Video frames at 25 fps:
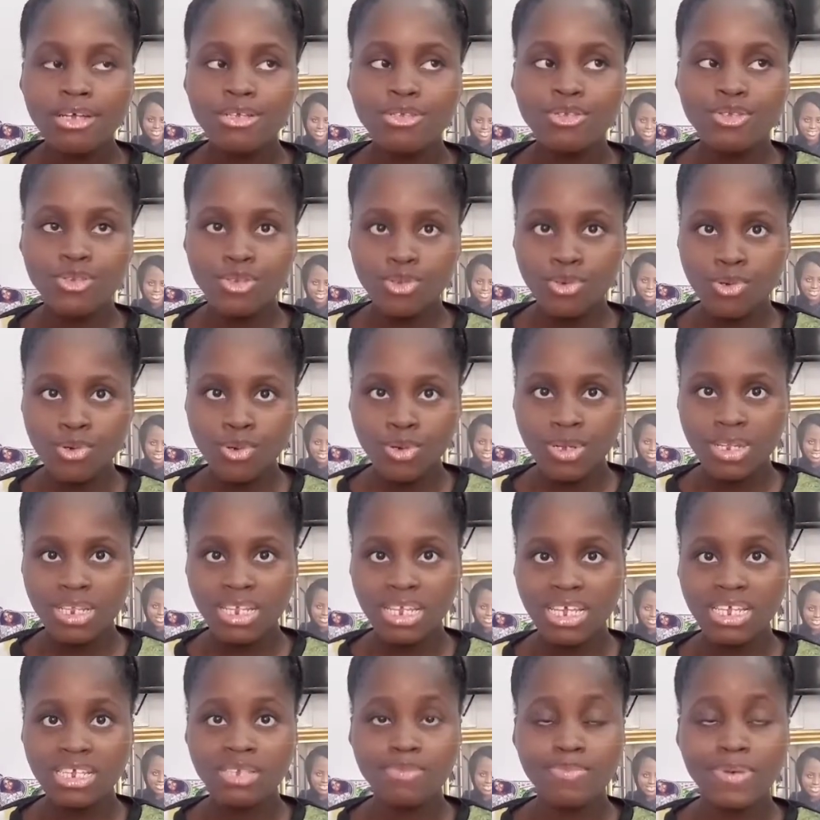do
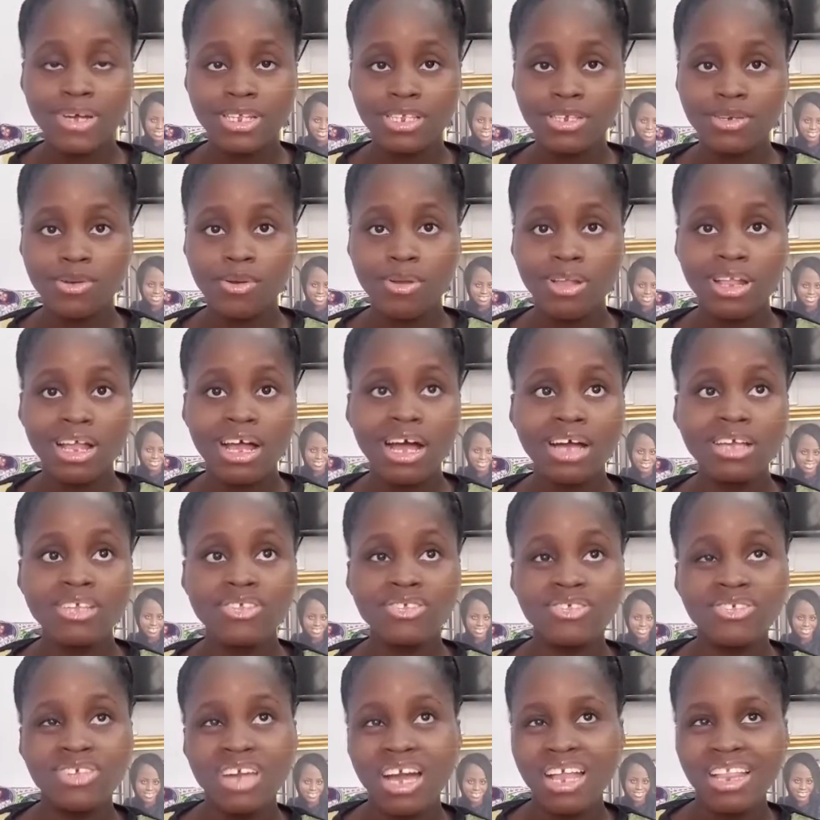this particular
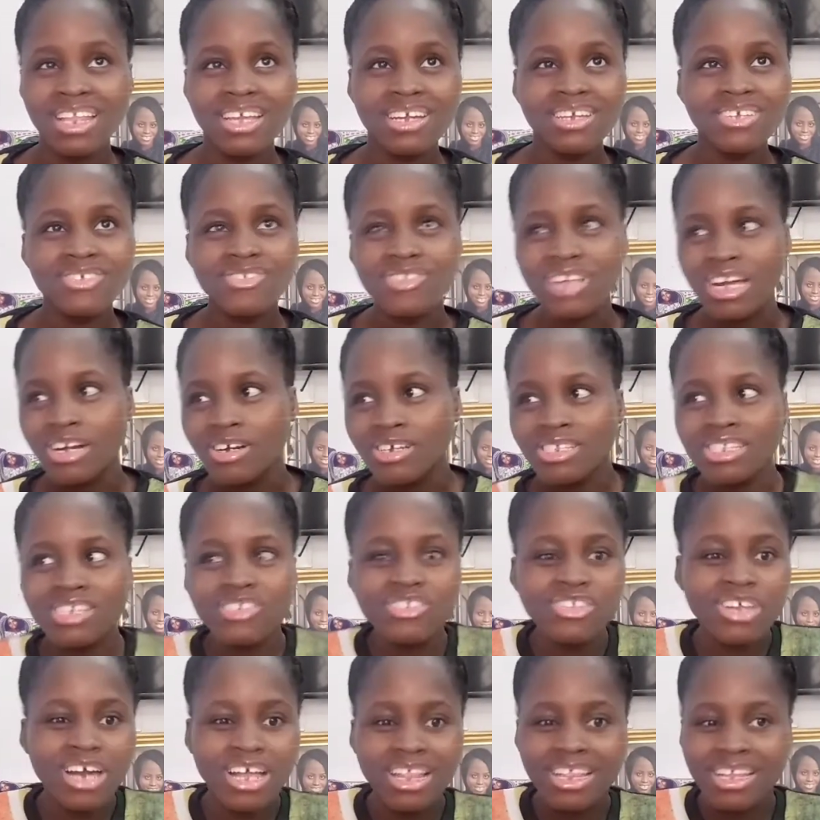challenge. I got the
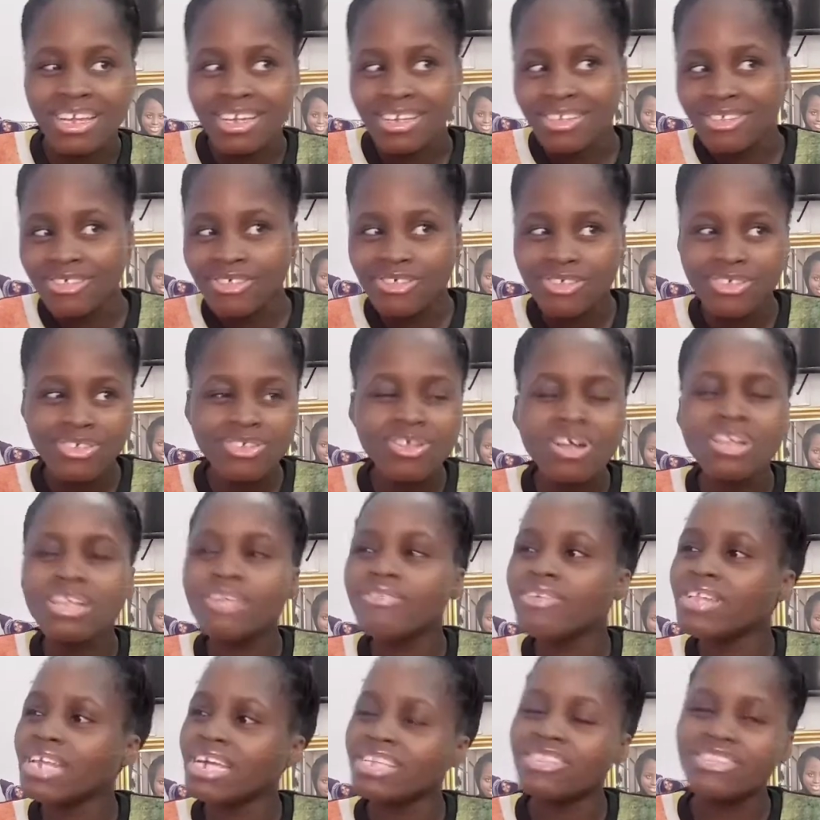challenge. It's not
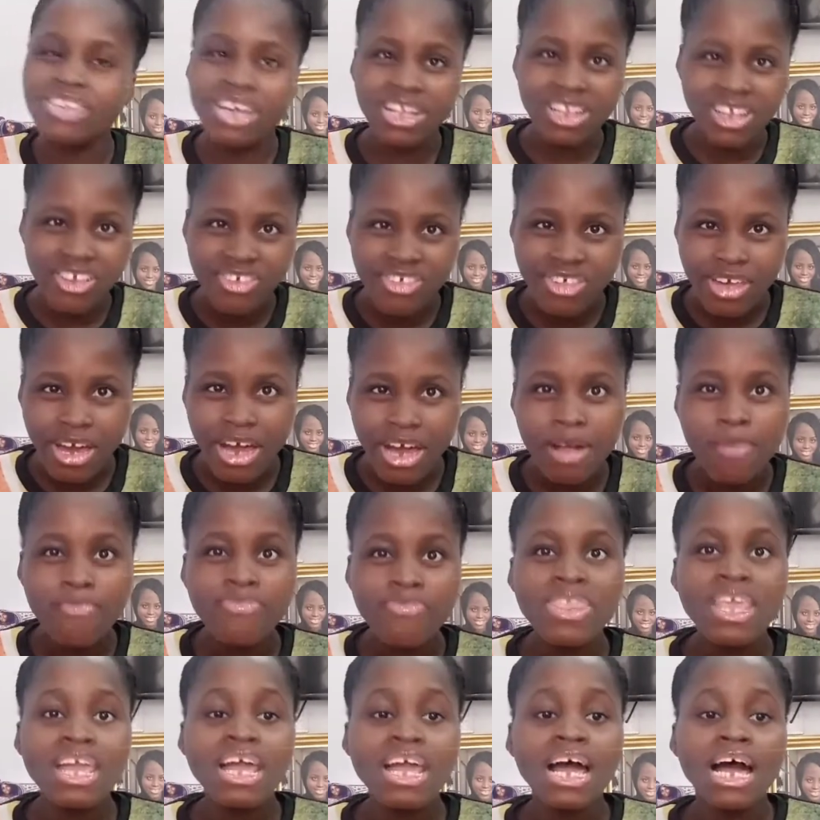really a challenge.
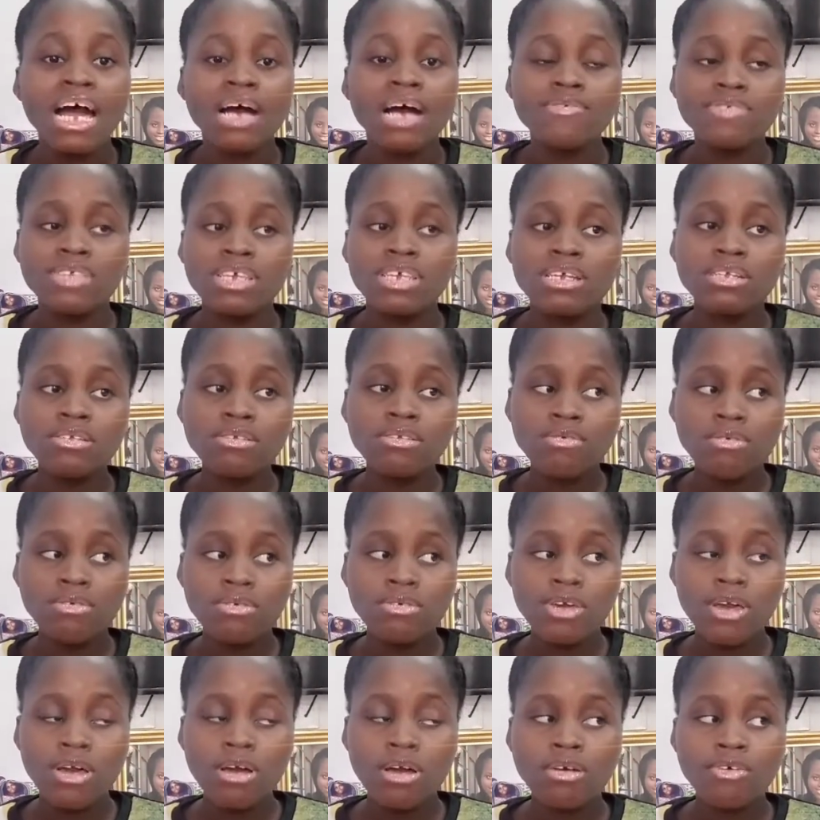I've seen
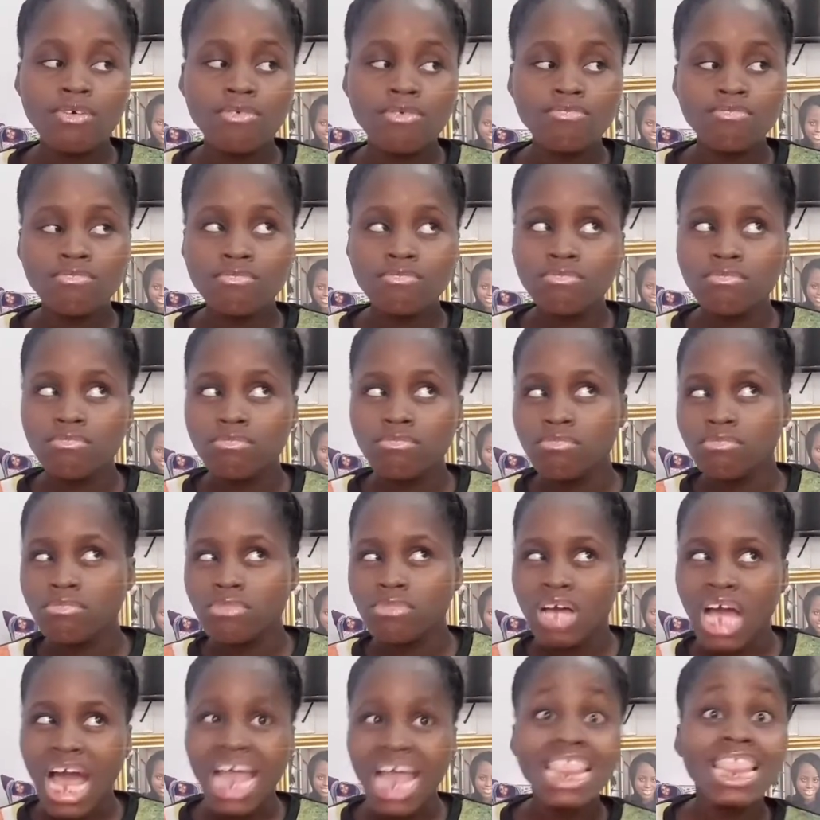
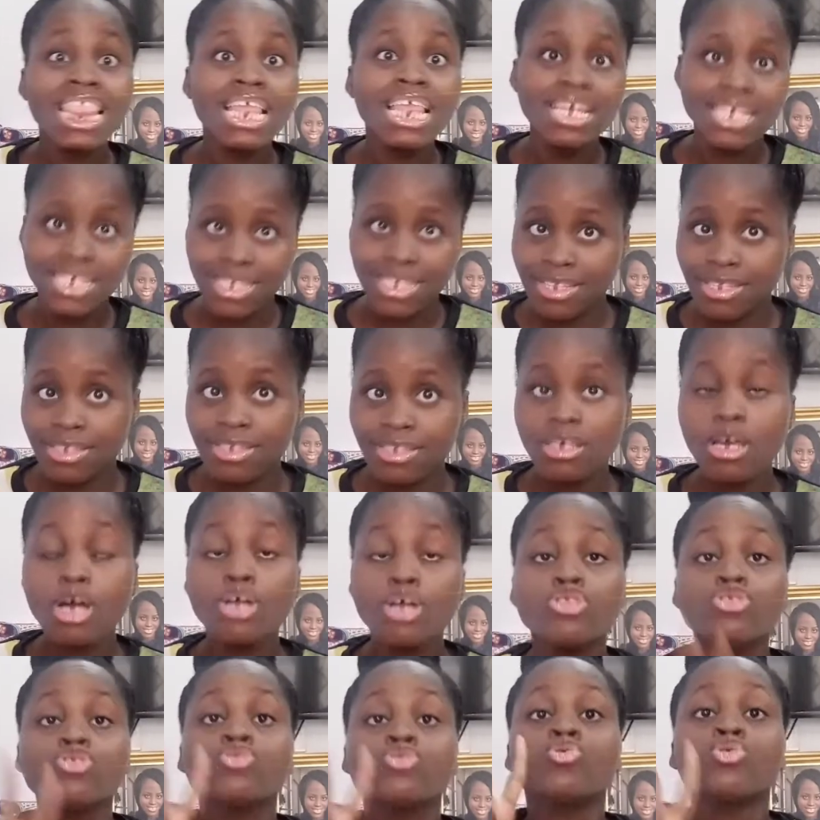at least
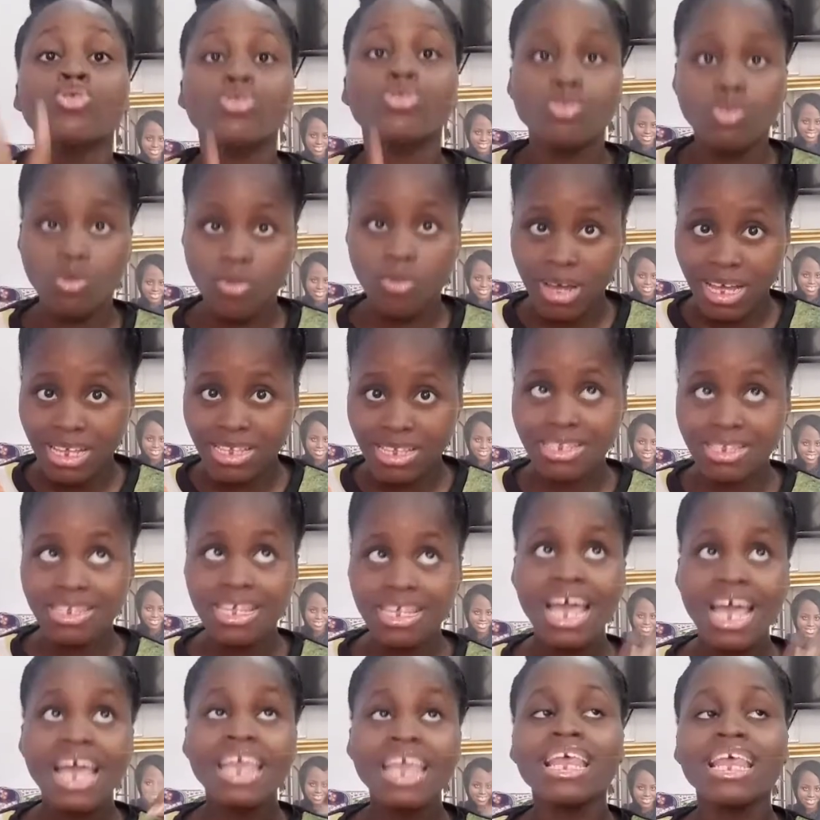two
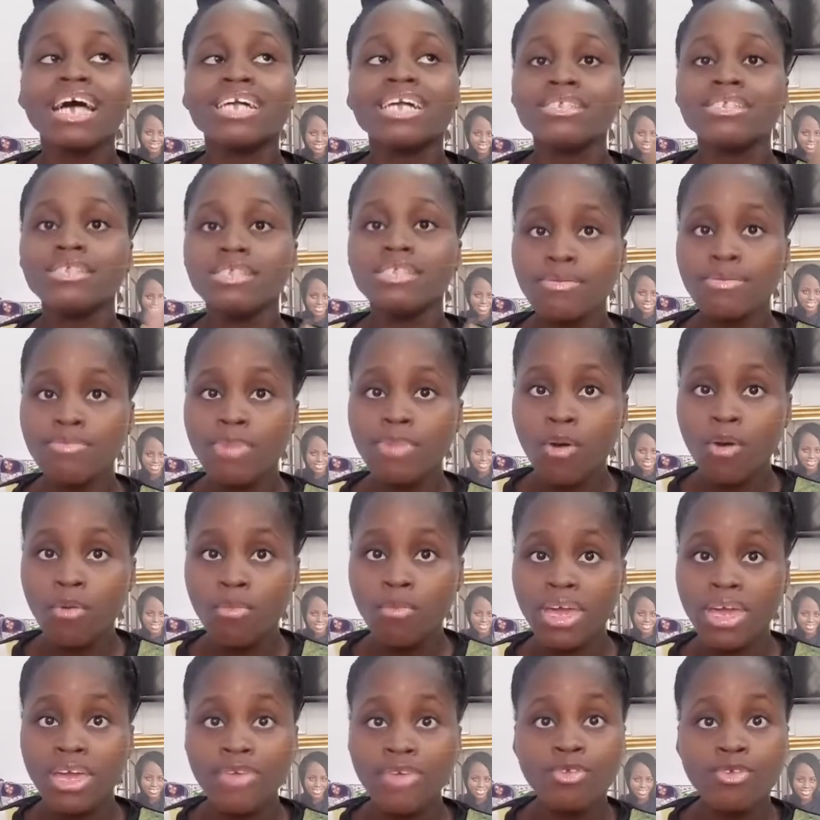YouTubers, like Dima Ome.
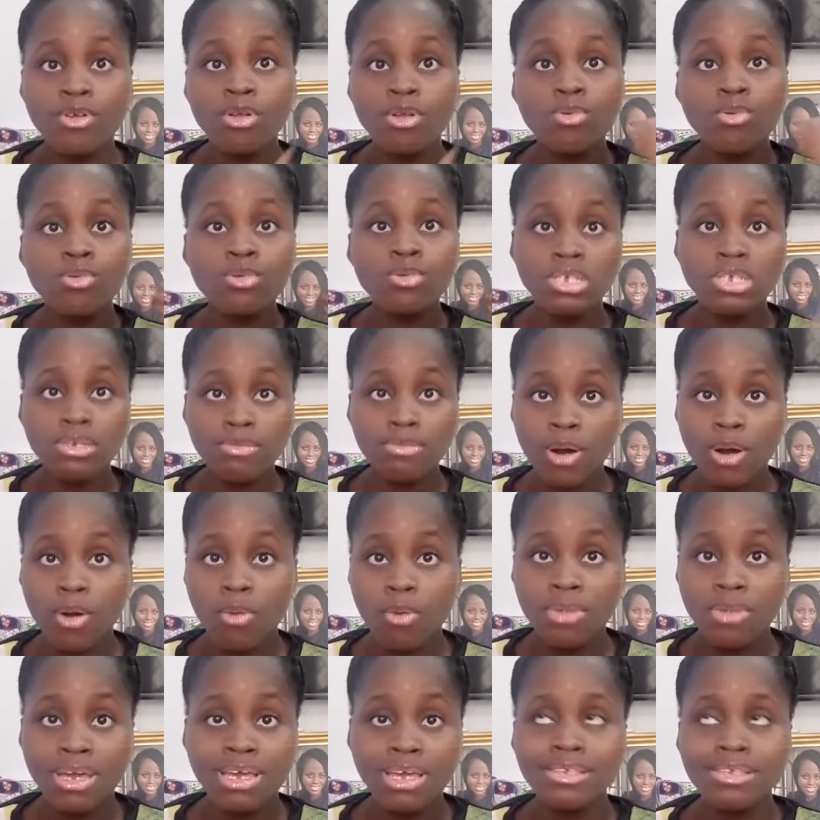If you don't know who Dima
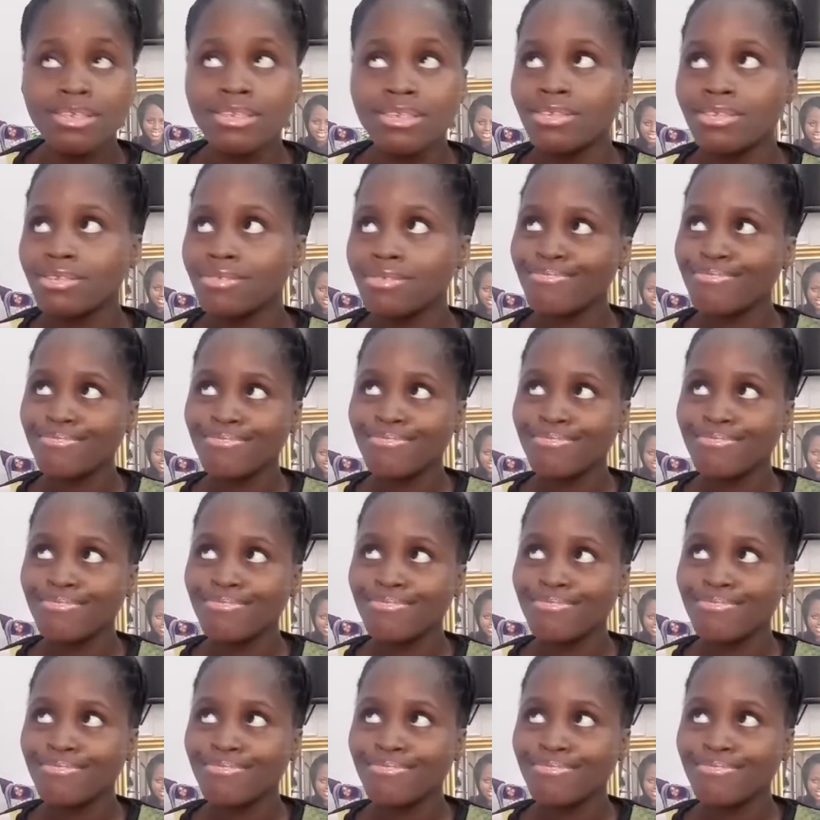Ome is,